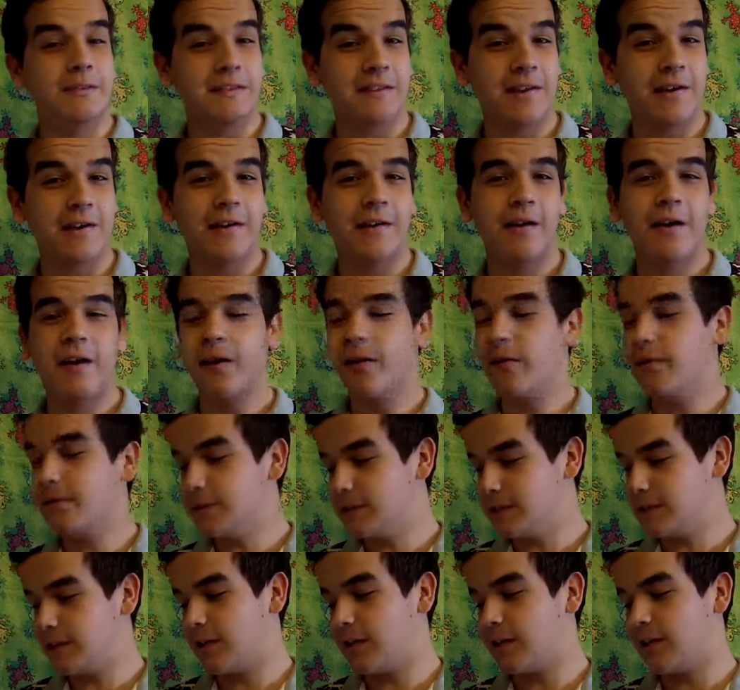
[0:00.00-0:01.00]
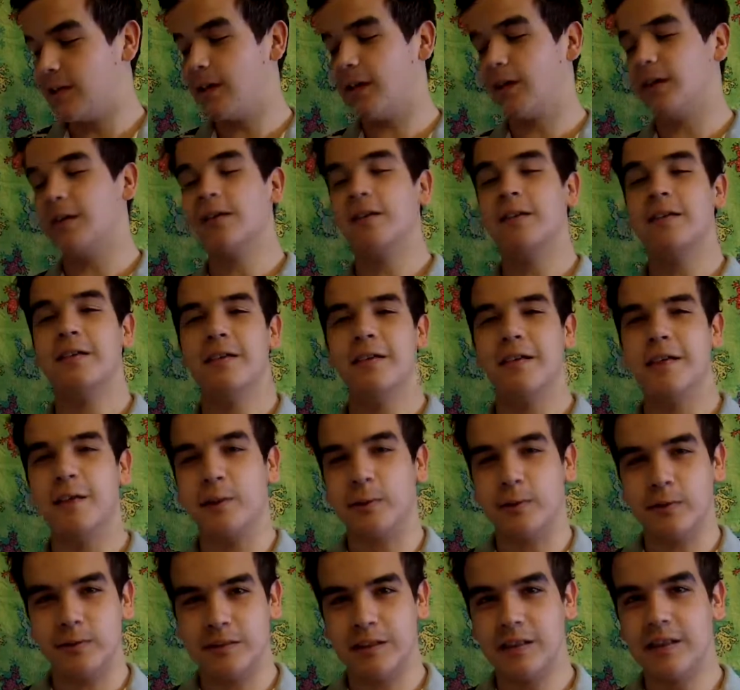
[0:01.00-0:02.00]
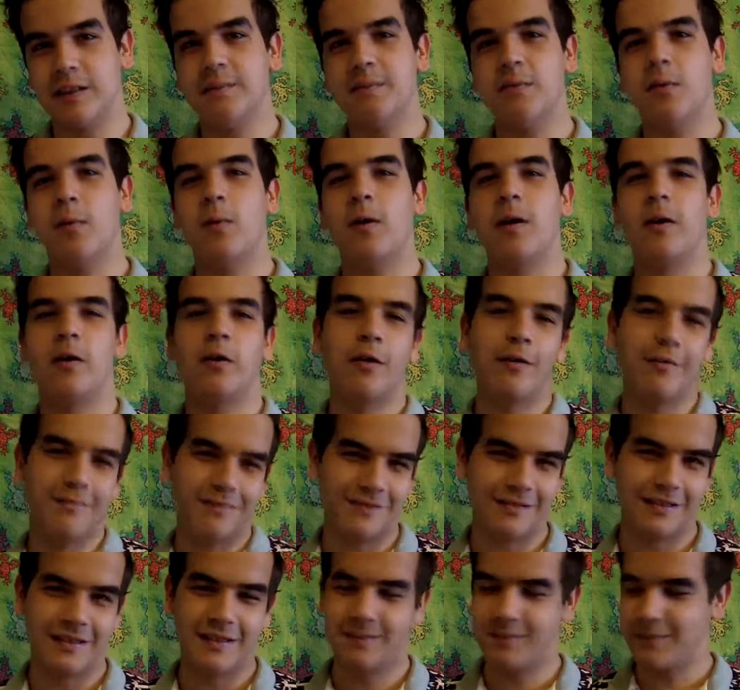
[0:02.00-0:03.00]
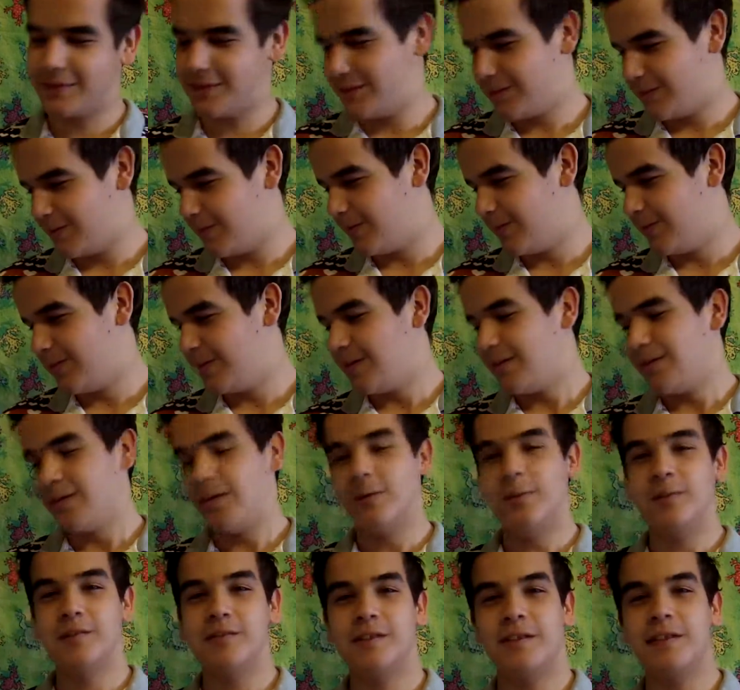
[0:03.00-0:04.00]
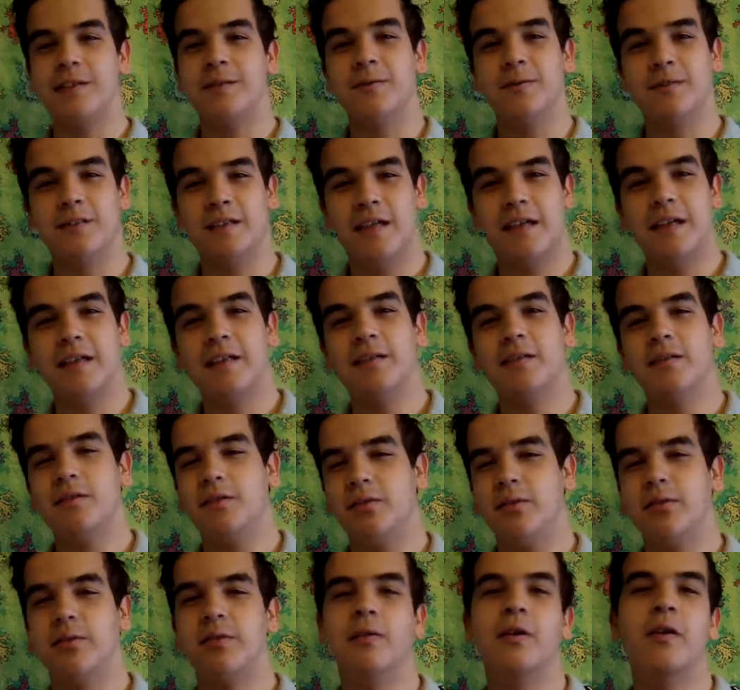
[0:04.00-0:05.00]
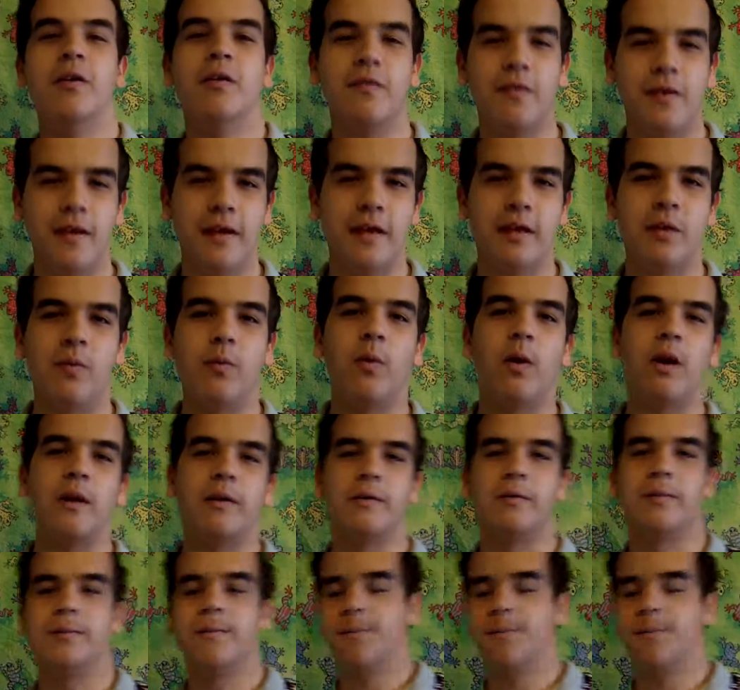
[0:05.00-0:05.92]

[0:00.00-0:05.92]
sin I over sin R equals lambda 1 over lambda 2, which equals N2 over N1.